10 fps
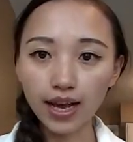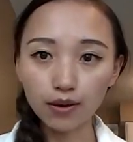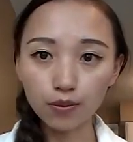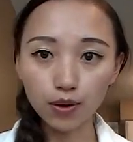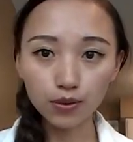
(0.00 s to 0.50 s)

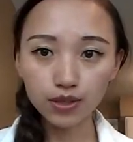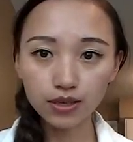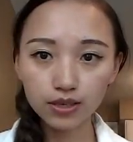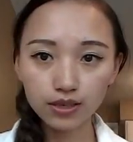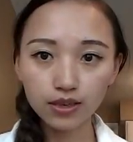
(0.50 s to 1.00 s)
I wrote,
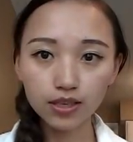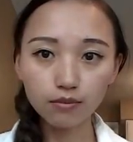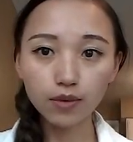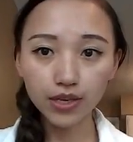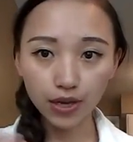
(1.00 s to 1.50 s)

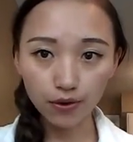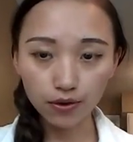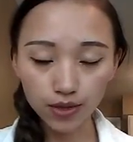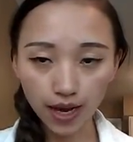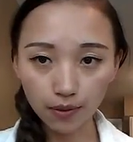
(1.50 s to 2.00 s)
some
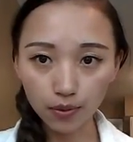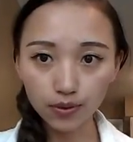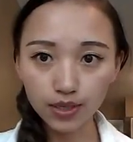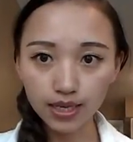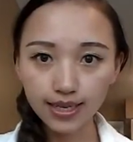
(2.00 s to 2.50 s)
materials I
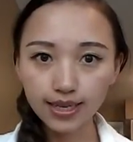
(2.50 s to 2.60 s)
wrote,